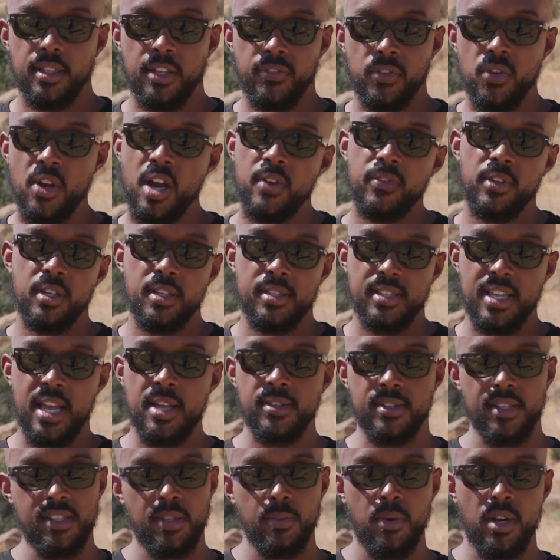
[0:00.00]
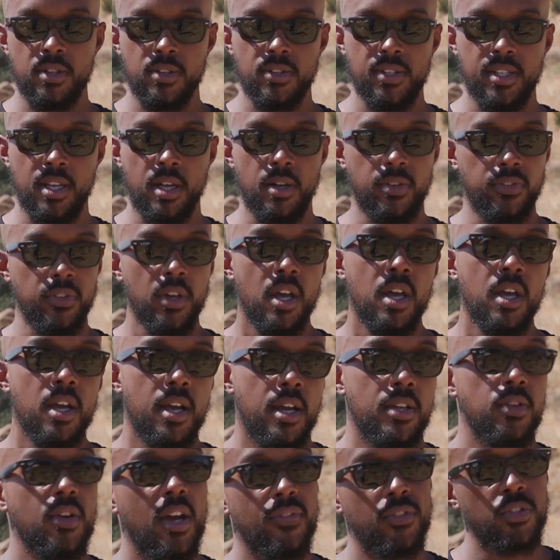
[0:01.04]
If you have a sound system on yourself
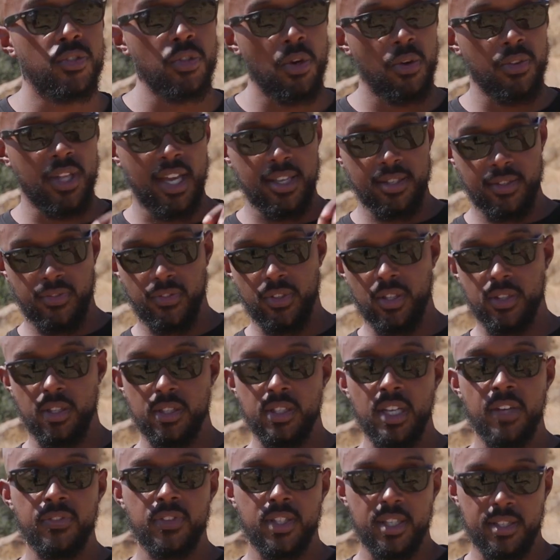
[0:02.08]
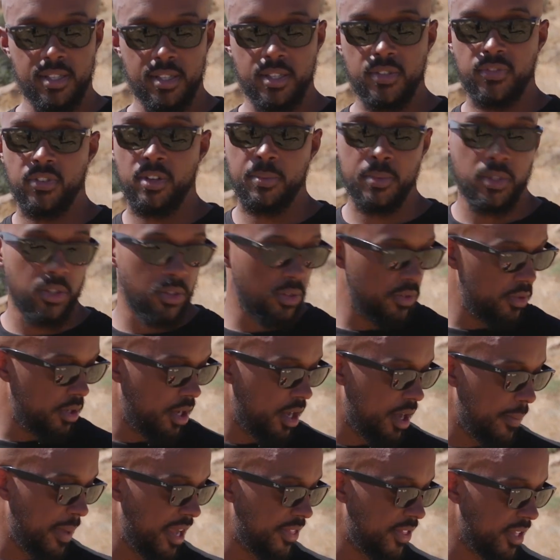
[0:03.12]
and you have the drone that has a, enough distance from you,
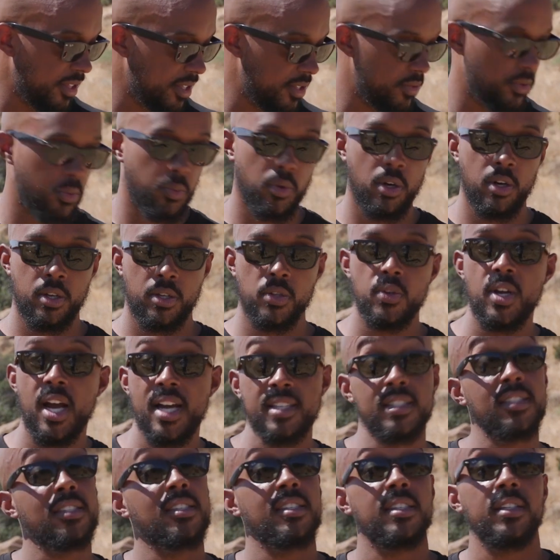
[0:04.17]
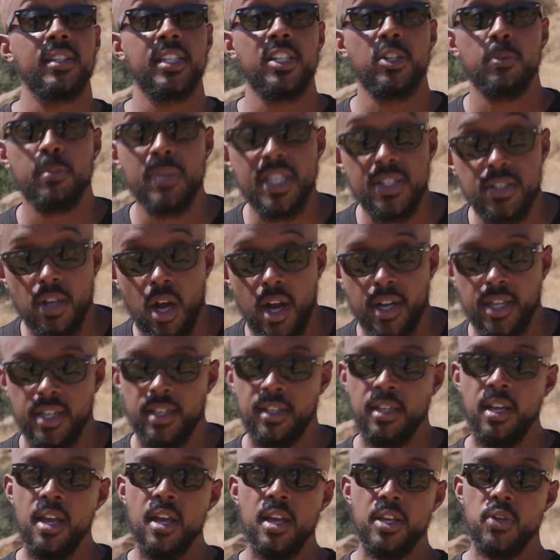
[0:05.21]
um, I think this would work. You guys could still hear me
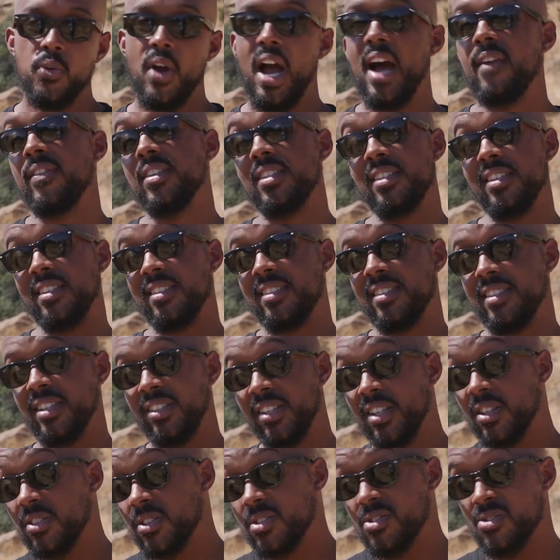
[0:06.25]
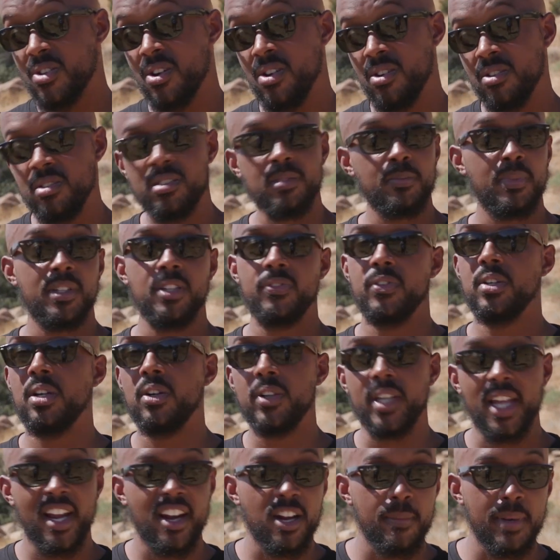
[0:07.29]
talking. You obviously can still hear the drone, but if you
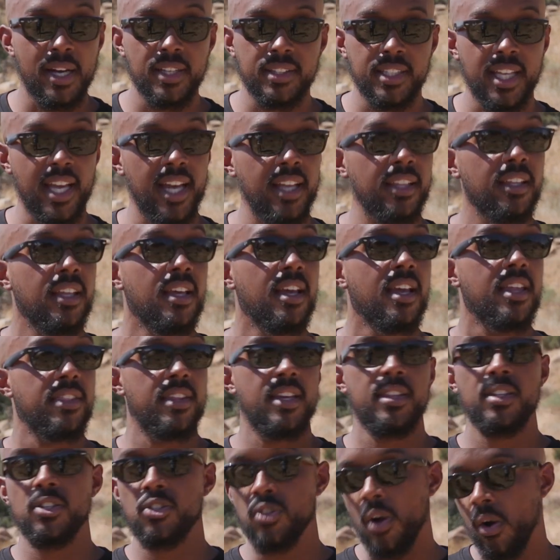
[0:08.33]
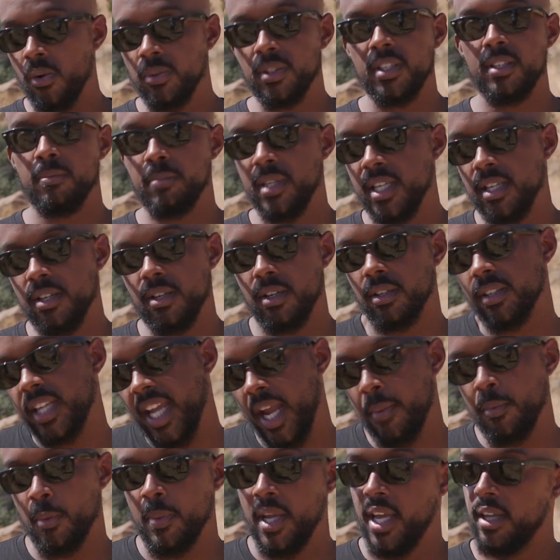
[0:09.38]
don't care about that, then the drone can be your
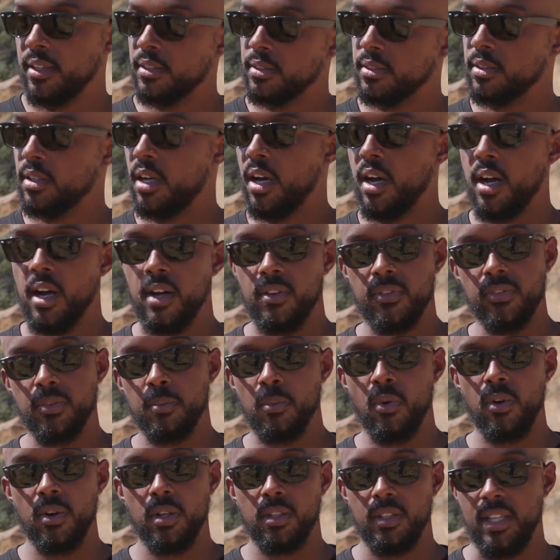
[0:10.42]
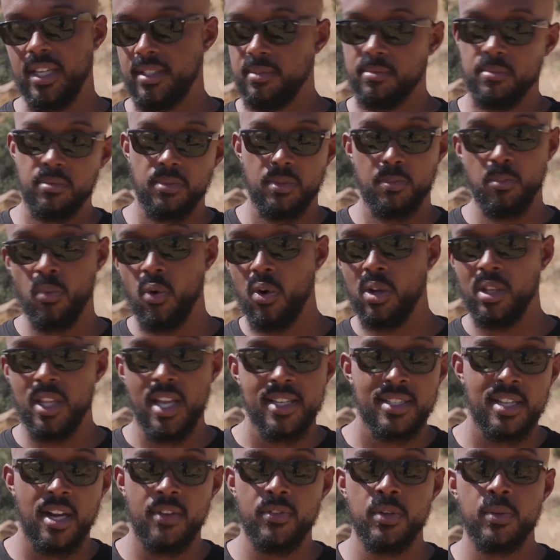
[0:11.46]
cameraman uh, for more, like more or
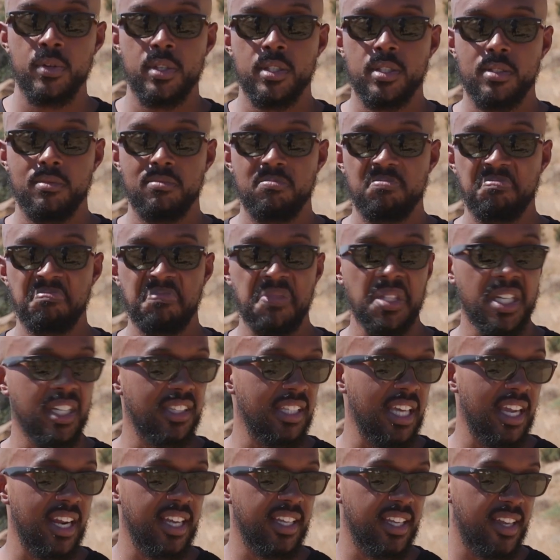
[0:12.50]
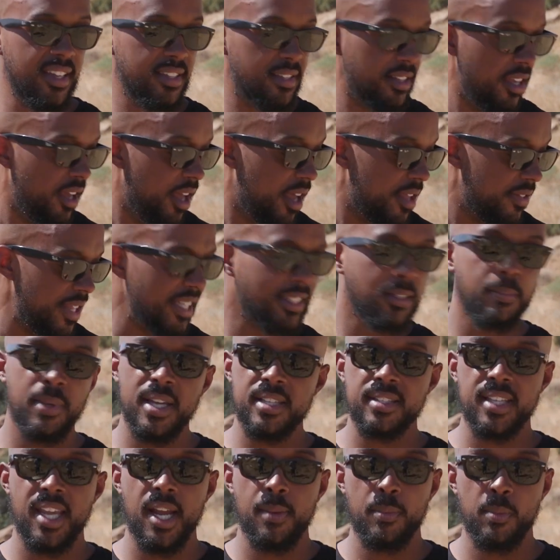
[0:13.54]
less, however you want to look at that, I guess. Not the
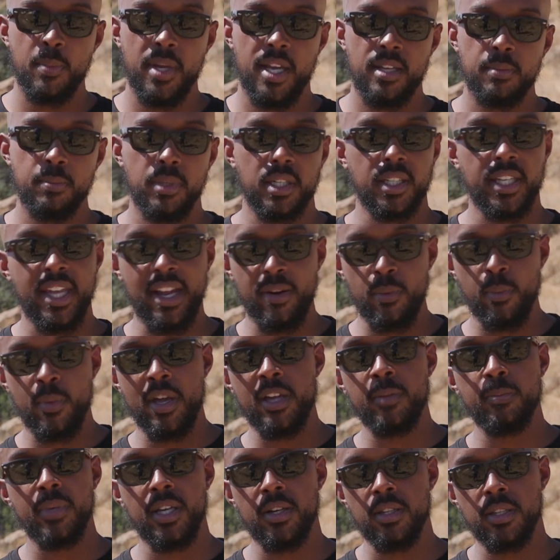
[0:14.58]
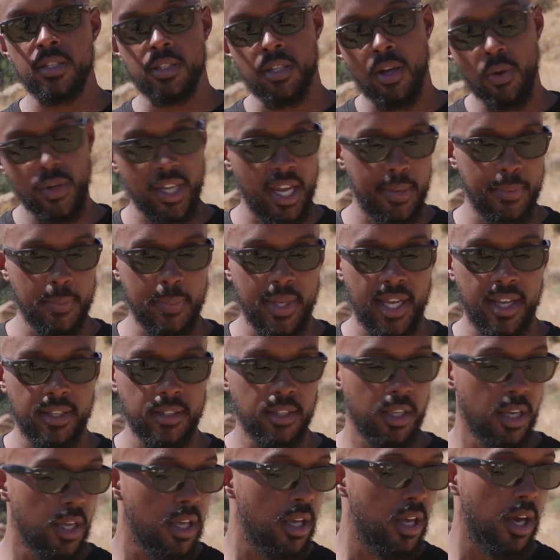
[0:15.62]
best cameraman, but a cameraman better than no cameraman.
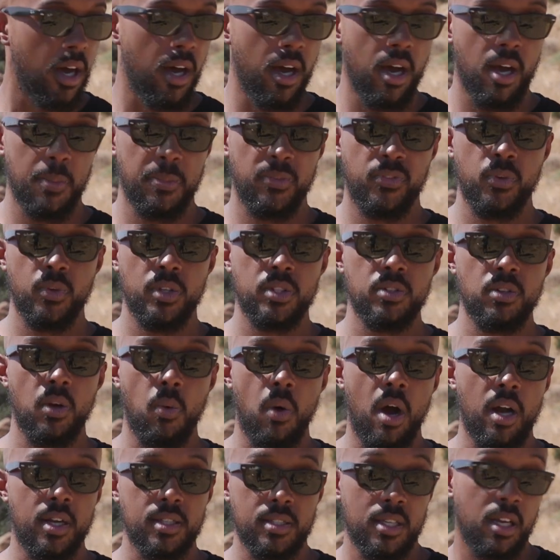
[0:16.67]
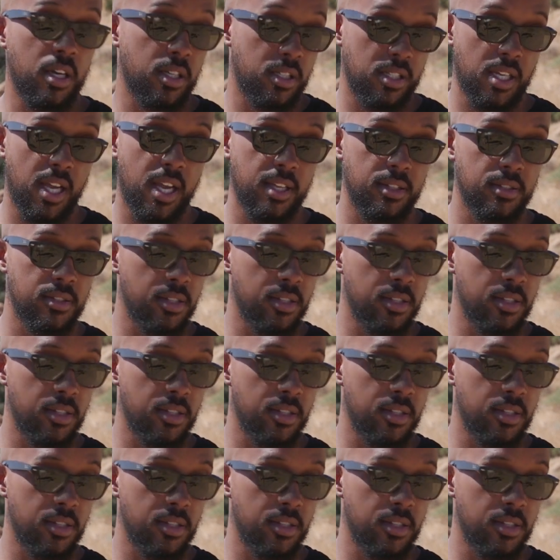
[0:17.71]
Um, if you want to do a walk and talk shot.